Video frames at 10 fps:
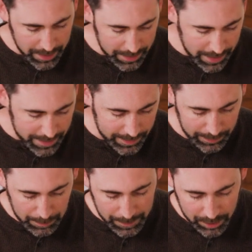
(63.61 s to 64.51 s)
it is a
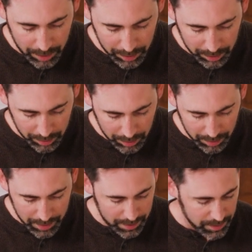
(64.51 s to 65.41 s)
little bit
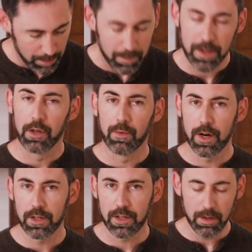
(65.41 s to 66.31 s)
darker than some Pinot
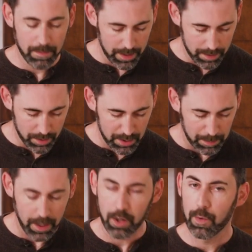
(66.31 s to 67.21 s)
Noirs that you might notice,
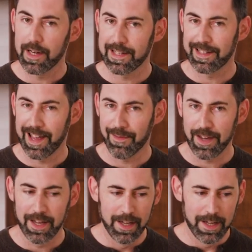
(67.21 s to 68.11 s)
but not quite as
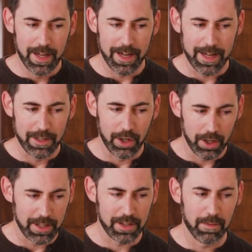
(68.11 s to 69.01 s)
heavy and
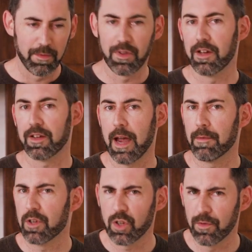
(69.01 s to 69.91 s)
dark as some of the
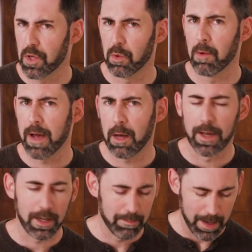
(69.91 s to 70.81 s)
Cabernet Sauvignon or
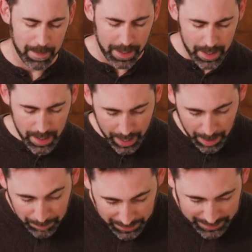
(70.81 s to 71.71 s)
Malbec maybe,
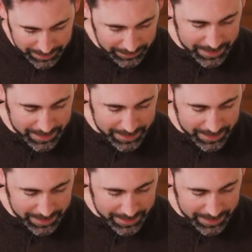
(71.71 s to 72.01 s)
but it still